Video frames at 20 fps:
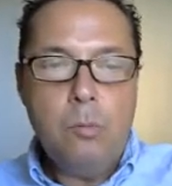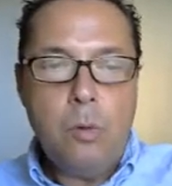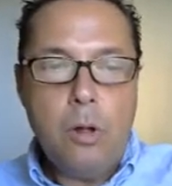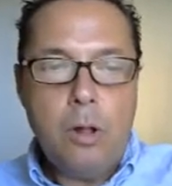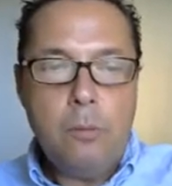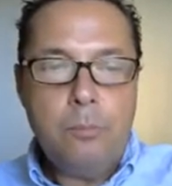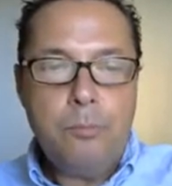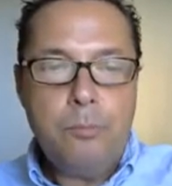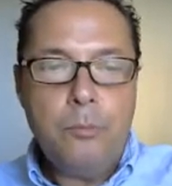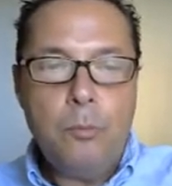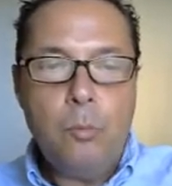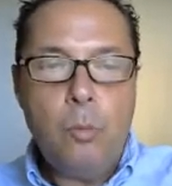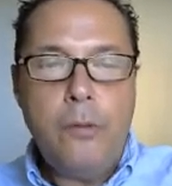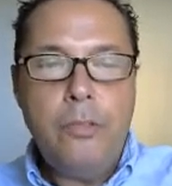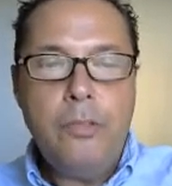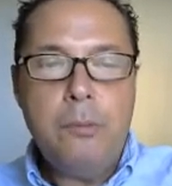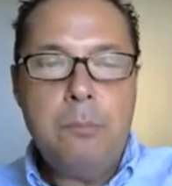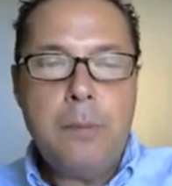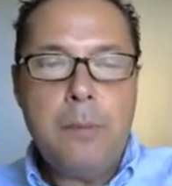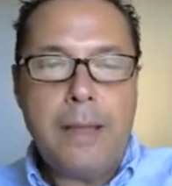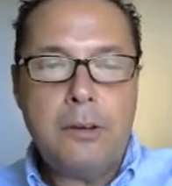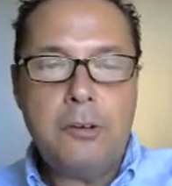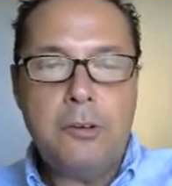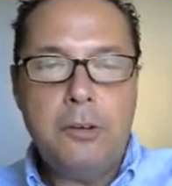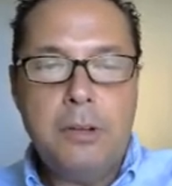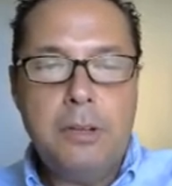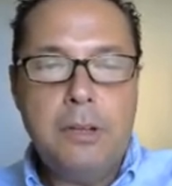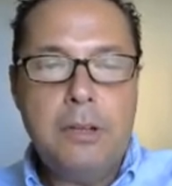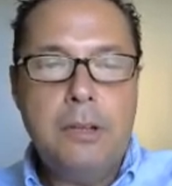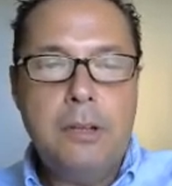Well, when the
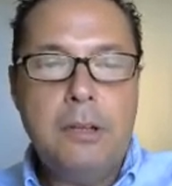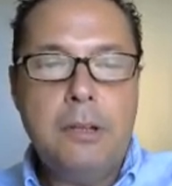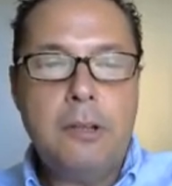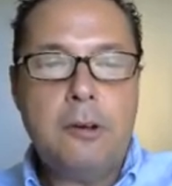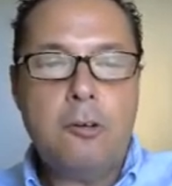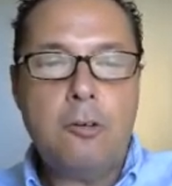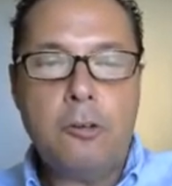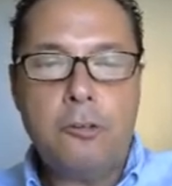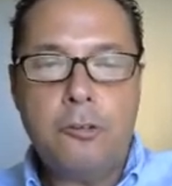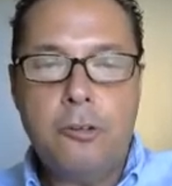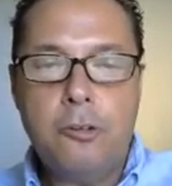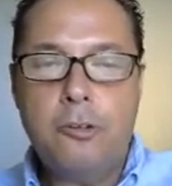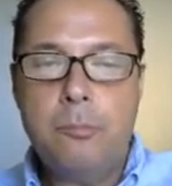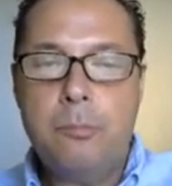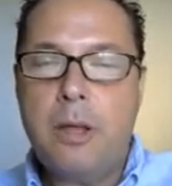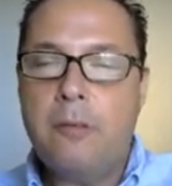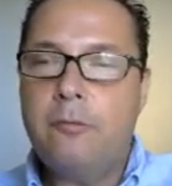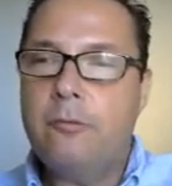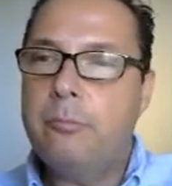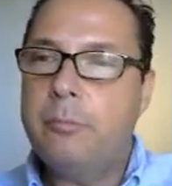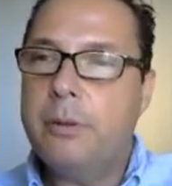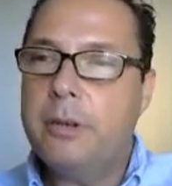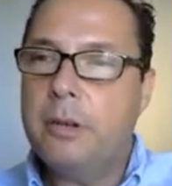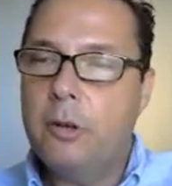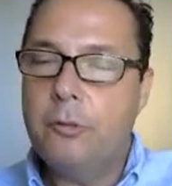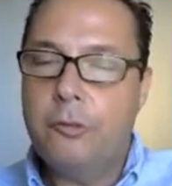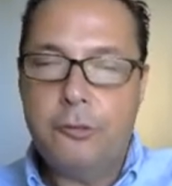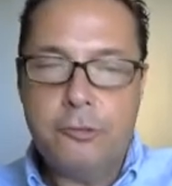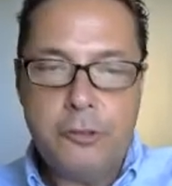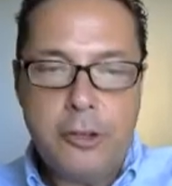MACD crosses above and
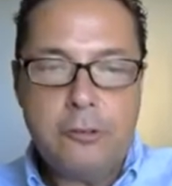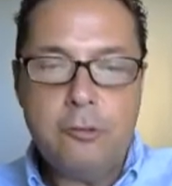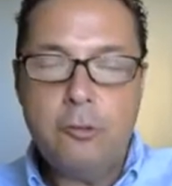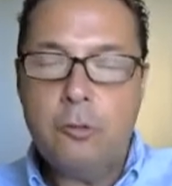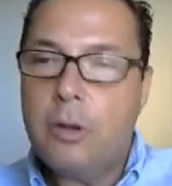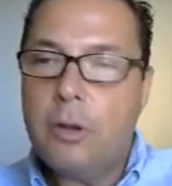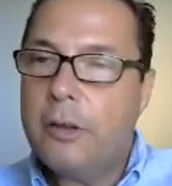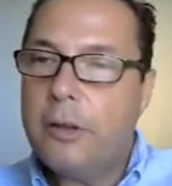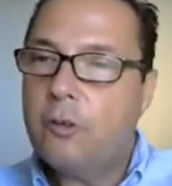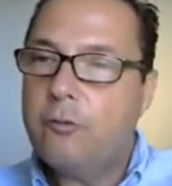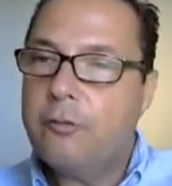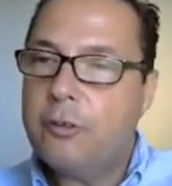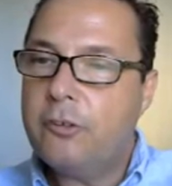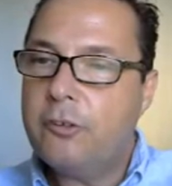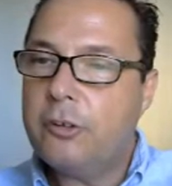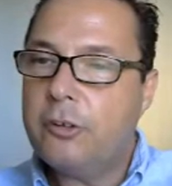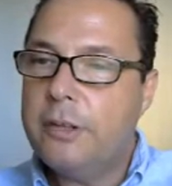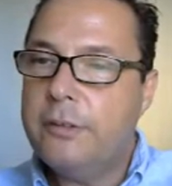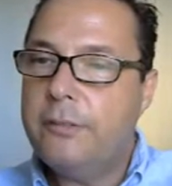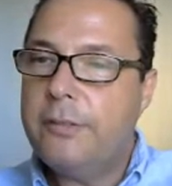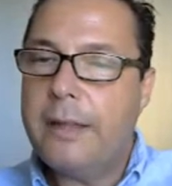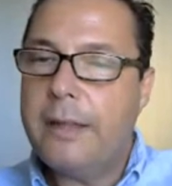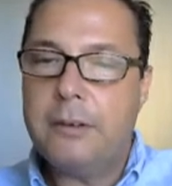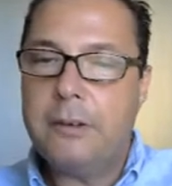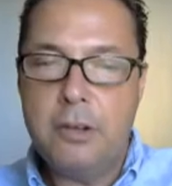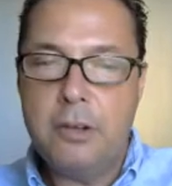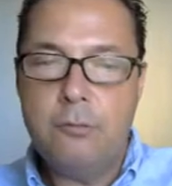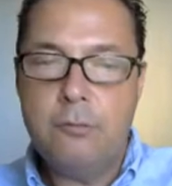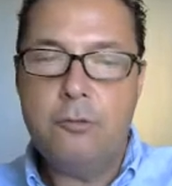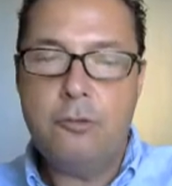below the signal line, obviously
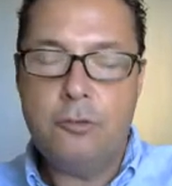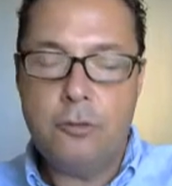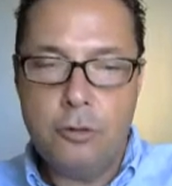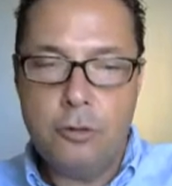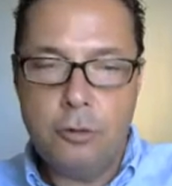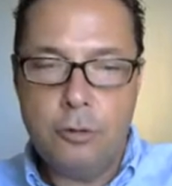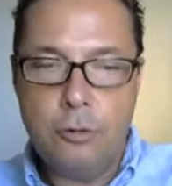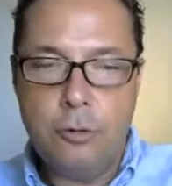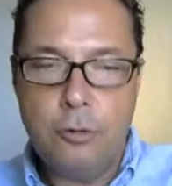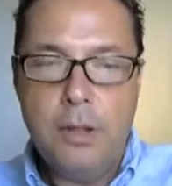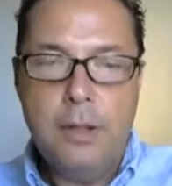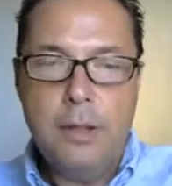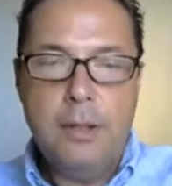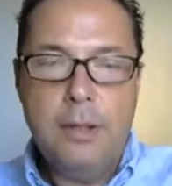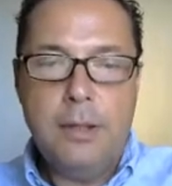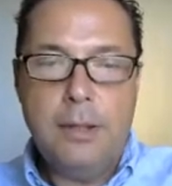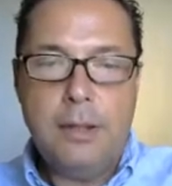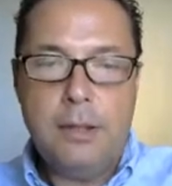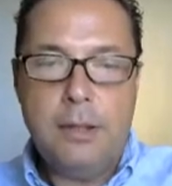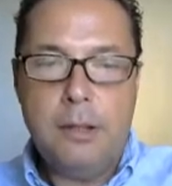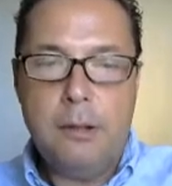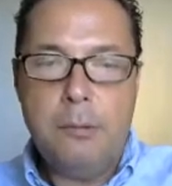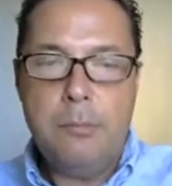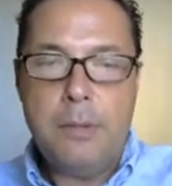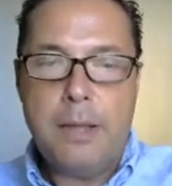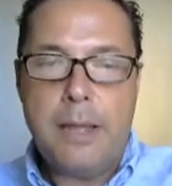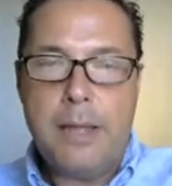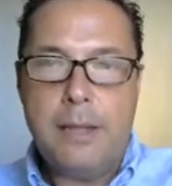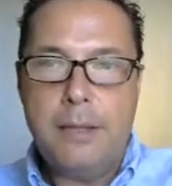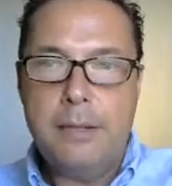that gives you
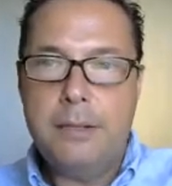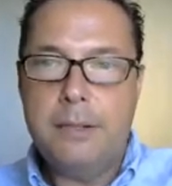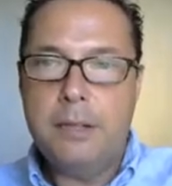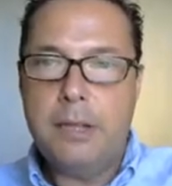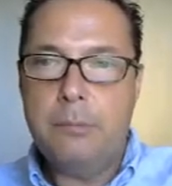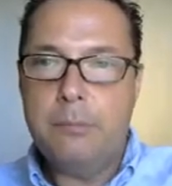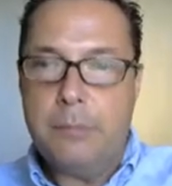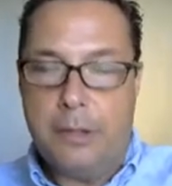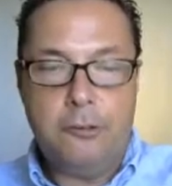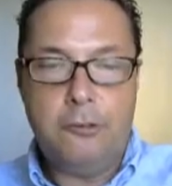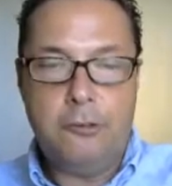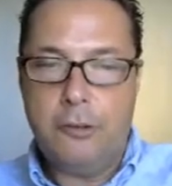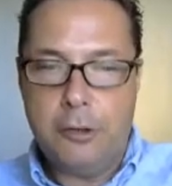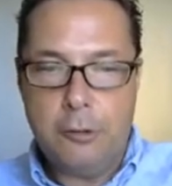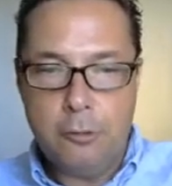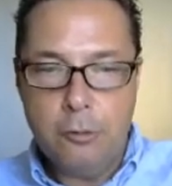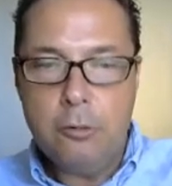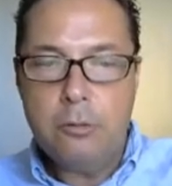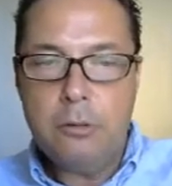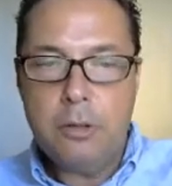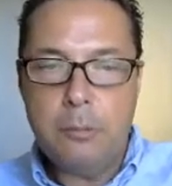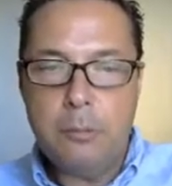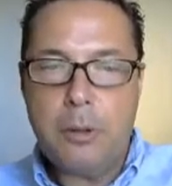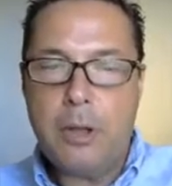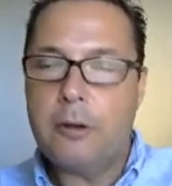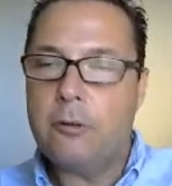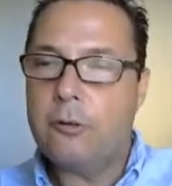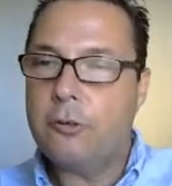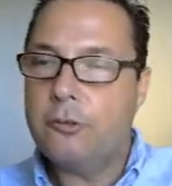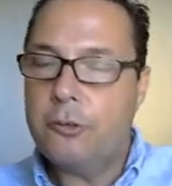a signal, a
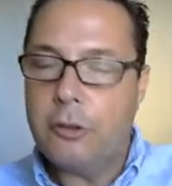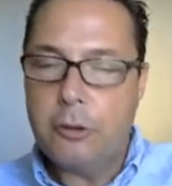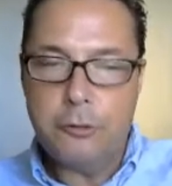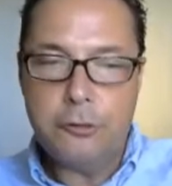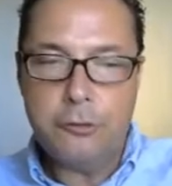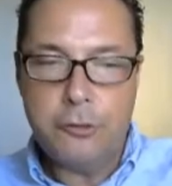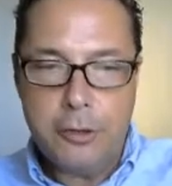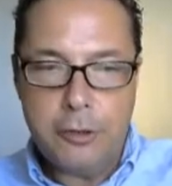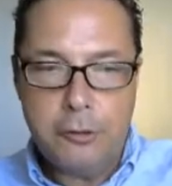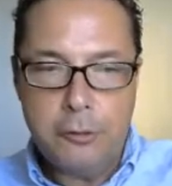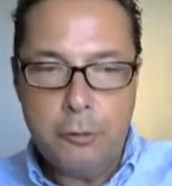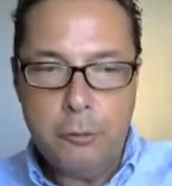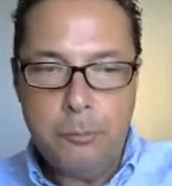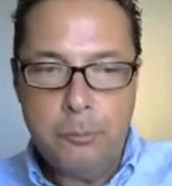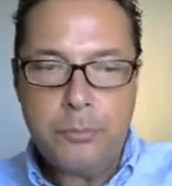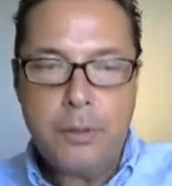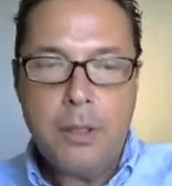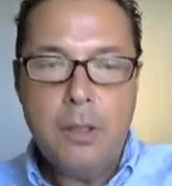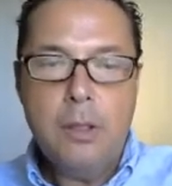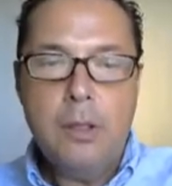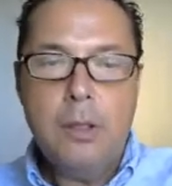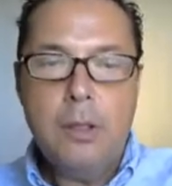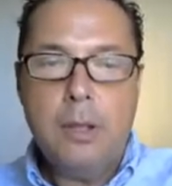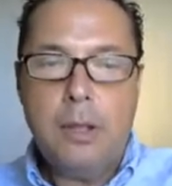buy or sell signal.